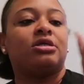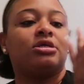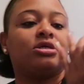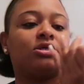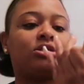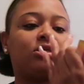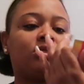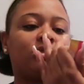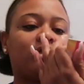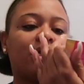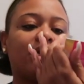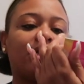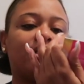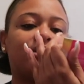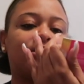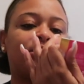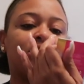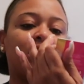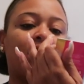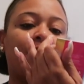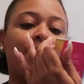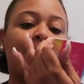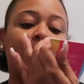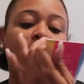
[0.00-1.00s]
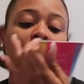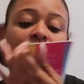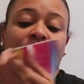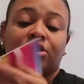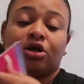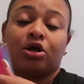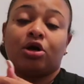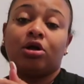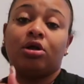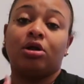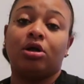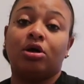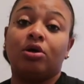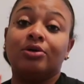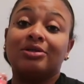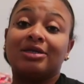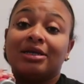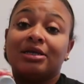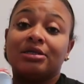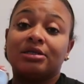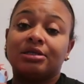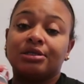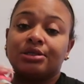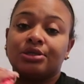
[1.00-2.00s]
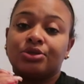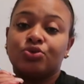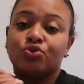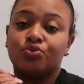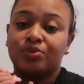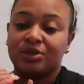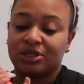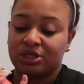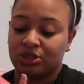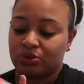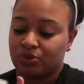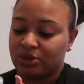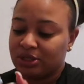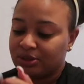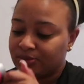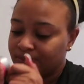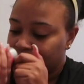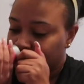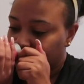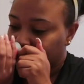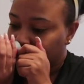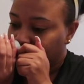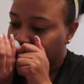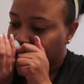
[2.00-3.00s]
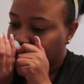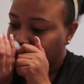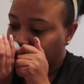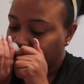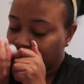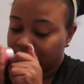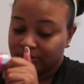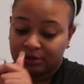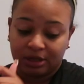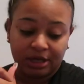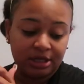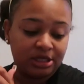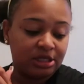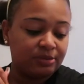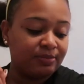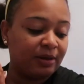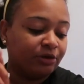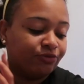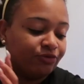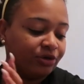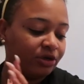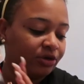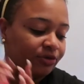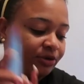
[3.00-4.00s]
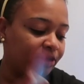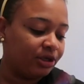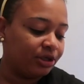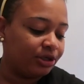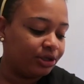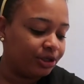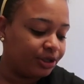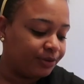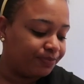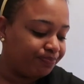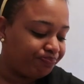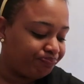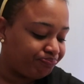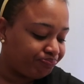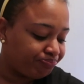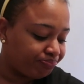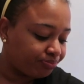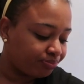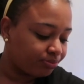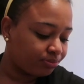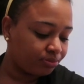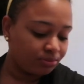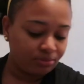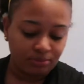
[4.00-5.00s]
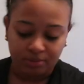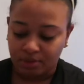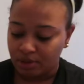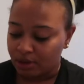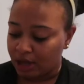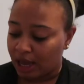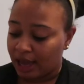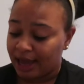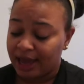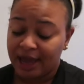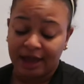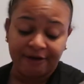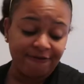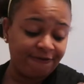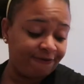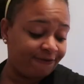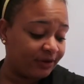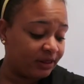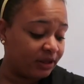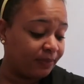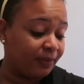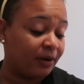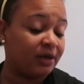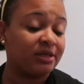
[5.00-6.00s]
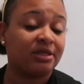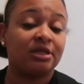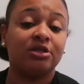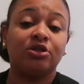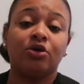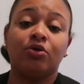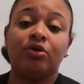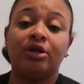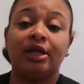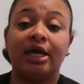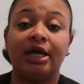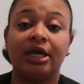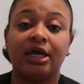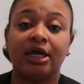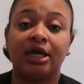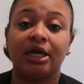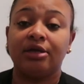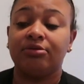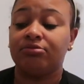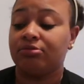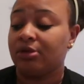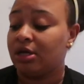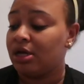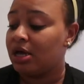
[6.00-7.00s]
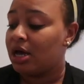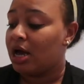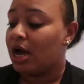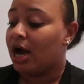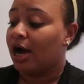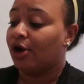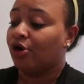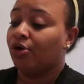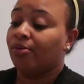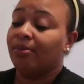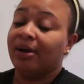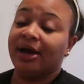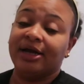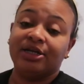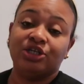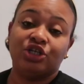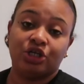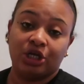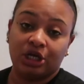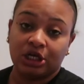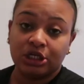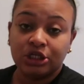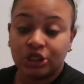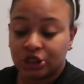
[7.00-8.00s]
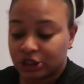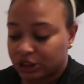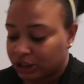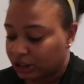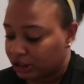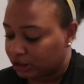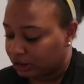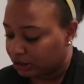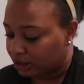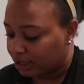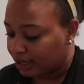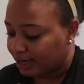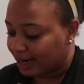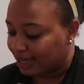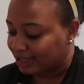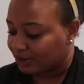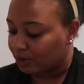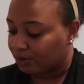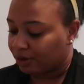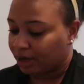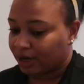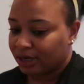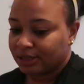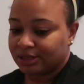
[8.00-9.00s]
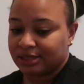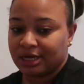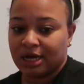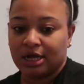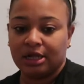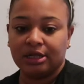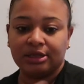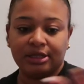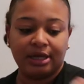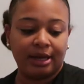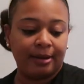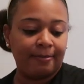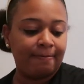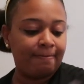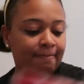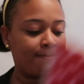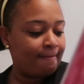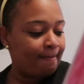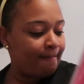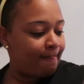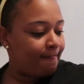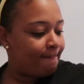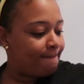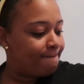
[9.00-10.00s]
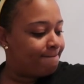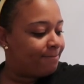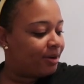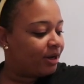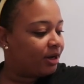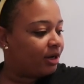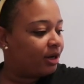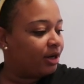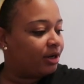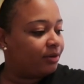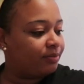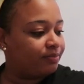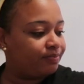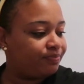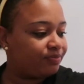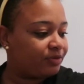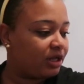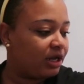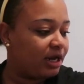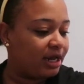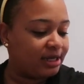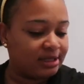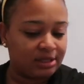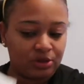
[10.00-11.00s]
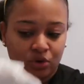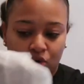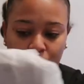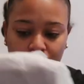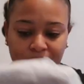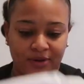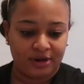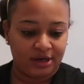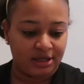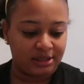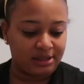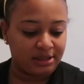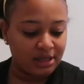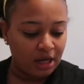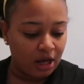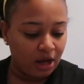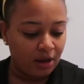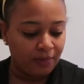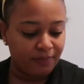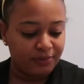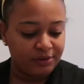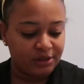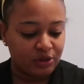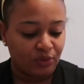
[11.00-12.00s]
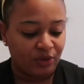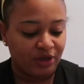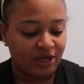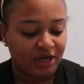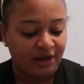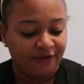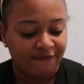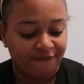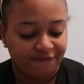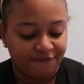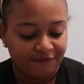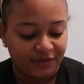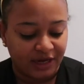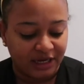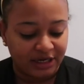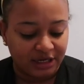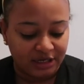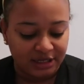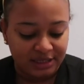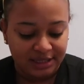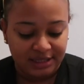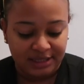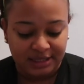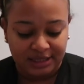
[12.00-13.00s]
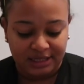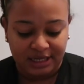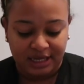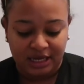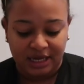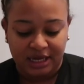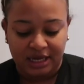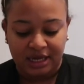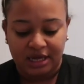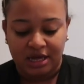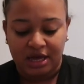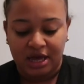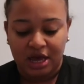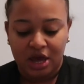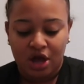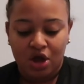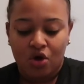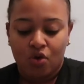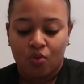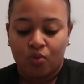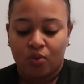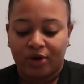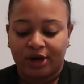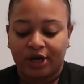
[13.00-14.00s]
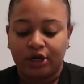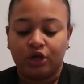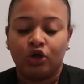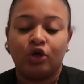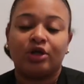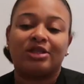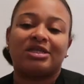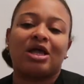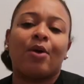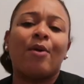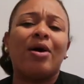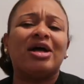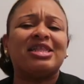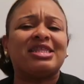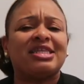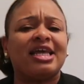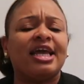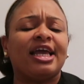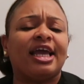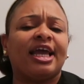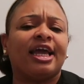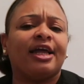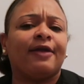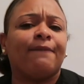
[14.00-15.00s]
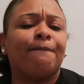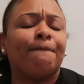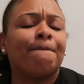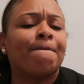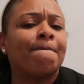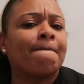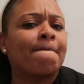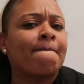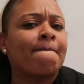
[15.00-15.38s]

the scent among the clothes, and this is super sweet. It smelled really, really good. If the person don't like it, I don't mind changing it, and that's what I'm gonna tell them. But let's open this up so we can finally see what it looks. Oh, I'm thinking,